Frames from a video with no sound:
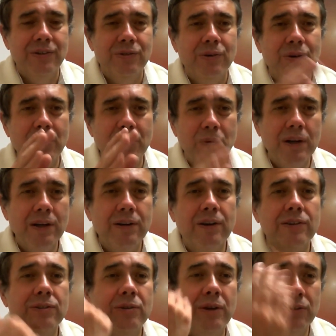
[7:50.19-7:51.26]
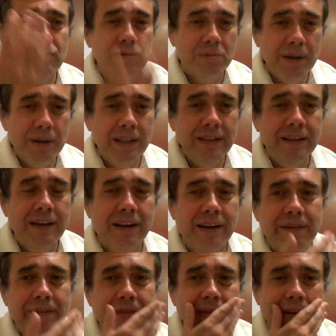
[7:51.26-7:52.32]
so you are not going to be
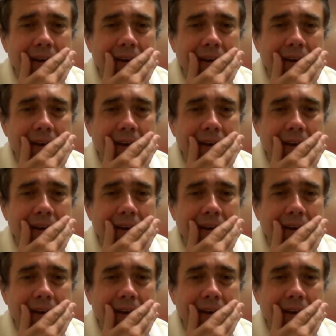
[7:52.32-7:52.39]
there.